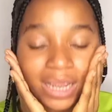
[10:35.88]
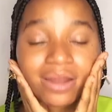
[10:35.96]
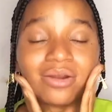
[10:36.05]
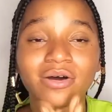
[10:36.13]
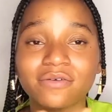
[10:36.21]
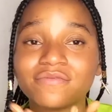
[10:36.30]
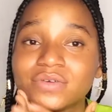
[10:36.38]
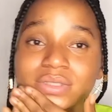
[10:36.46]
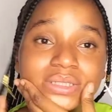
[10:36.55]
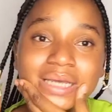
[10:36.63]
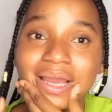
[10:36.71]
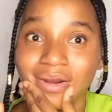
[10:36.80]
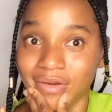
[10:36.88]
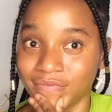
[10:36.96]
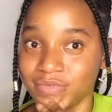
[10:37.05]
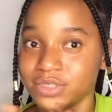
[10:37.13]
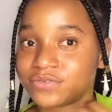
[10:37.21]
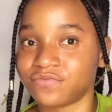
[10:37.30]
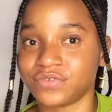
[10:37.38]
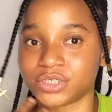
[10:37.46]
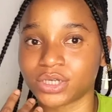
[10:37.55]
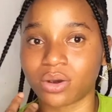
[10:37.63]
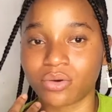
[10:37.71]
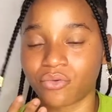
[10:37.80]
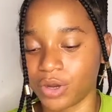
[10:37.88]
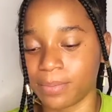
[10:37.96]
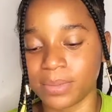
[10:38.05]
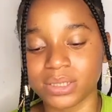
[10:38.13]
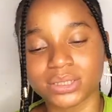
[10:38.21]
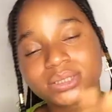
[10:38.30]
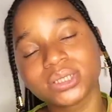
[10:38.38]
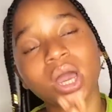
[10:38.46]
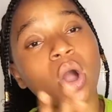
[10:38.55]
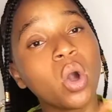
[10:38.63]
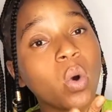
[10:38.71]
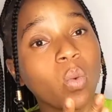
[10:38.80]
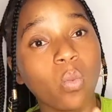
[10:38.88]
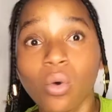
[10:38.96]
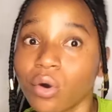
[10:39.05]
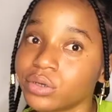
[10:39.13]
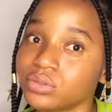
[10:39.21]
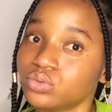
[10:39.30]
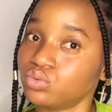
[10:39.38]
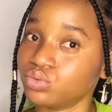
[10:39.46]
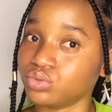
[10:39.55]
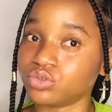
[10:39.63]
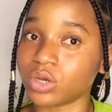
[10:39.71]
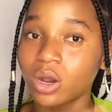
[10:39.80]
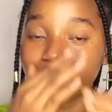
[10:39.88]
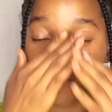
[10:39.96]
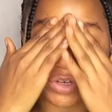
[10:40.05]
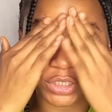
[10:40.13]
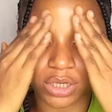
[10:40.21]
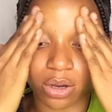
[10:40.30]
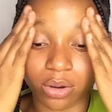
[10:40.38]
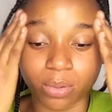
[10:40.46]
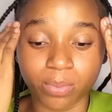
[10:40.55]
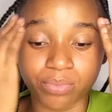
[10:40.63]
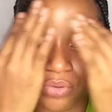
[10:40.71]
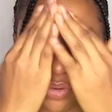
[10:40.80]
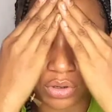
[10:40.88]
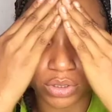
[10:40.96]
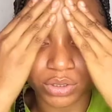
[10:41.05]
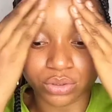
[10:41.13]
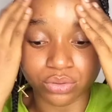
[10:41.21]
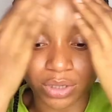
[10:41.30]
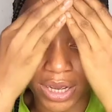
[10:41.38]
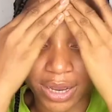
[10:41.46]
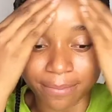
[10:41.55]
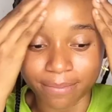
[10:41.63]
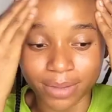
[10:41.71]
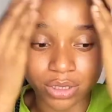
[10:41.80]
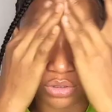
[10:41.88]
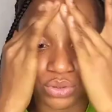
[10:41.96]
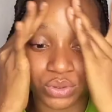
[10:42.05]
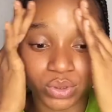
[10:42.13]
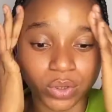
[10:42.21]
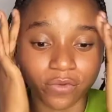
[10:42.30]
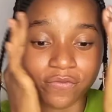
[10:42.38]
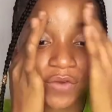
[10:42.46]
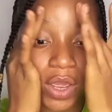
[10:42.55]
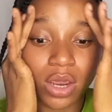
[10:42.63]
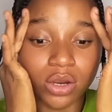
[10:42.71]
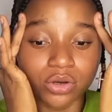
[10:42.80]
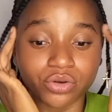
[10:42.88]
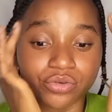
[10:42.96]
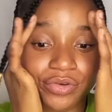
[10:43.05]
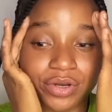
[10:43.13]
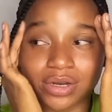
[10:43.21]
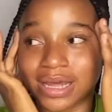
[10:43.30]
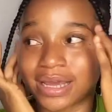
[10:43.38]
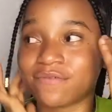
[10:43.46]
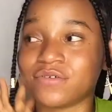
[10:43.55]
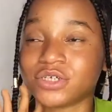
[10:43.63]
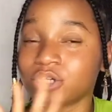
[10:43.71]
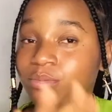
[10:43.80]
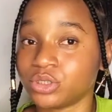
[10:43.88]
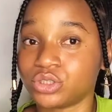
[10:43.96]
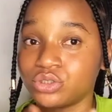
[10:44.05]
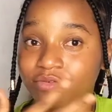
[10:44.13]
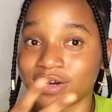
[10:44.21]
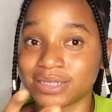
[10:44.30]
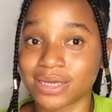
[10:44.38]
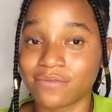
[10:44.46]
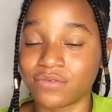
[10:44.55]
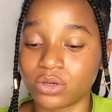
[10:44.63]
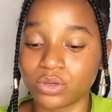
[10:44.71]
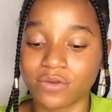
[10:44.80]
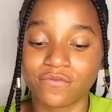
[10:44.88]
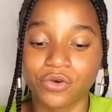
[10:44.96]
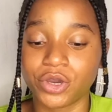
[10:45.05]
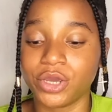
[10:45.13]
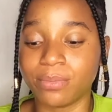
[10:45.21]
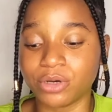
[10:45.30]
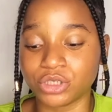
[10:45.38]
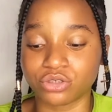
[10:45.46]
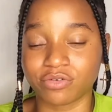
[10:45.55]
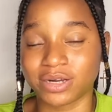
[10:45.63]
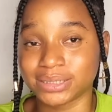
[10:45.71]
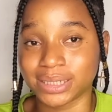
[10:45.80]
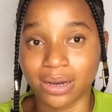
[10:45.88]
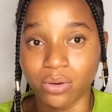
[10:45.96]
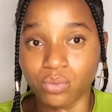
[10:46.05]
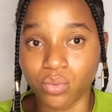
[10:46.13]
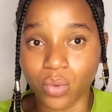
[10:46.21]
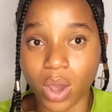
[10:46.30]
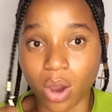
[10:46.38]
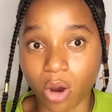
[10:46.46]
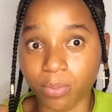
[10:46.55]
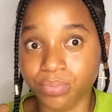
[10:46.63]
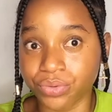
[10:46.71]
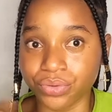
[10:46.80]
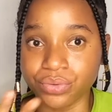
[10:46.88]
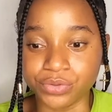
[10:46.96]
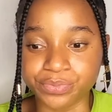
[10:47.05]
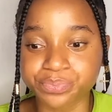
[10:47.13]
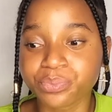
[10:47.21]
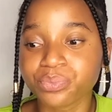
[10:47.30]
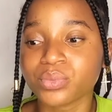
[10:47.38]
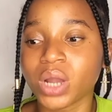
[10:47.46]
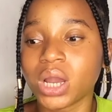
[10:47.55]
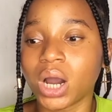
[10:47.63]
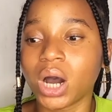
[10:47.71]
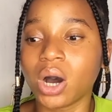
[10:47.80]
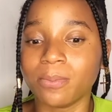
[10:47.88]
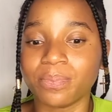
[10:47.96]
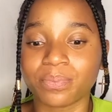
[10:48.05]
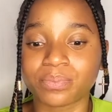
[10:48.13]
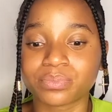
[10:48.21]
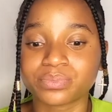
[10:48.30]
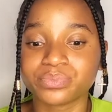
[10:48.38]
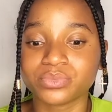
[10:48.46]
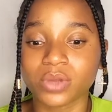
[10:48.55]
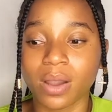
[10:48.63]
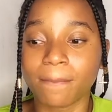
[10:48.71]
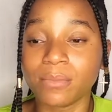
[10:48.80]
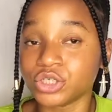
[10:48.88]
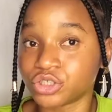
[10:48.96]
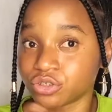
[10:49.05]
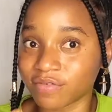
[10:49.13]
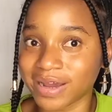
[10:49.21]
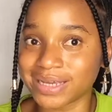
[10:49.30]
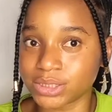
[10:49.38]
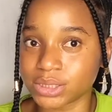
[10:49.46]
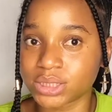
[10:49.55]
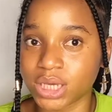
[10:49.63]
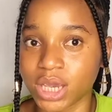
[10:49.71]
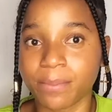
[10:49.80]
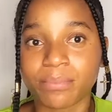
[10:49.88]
i love it i love this facial cream it's one good um, facial product you can make use of during like facial moisturizer if you're looking for a moisturizer that will help you um, moisturize your skin